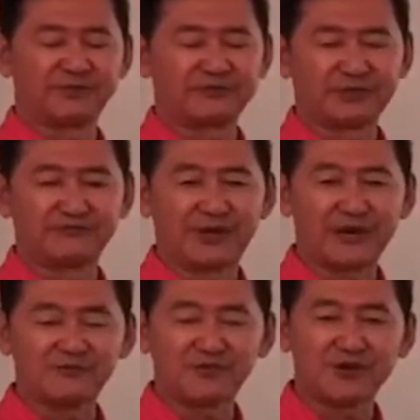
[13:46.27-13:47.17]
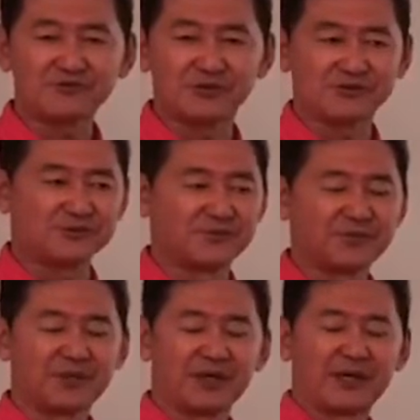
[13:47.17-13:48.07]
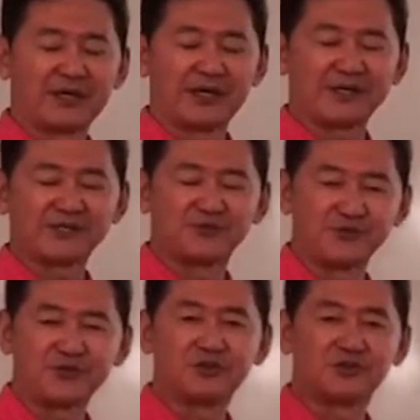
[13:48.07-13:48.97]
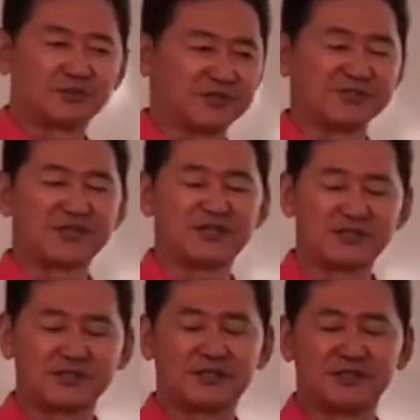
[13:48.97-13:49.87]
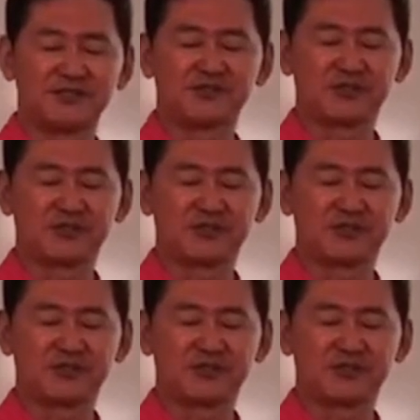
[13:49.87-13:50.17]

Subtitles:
55 questions as a result of the statistical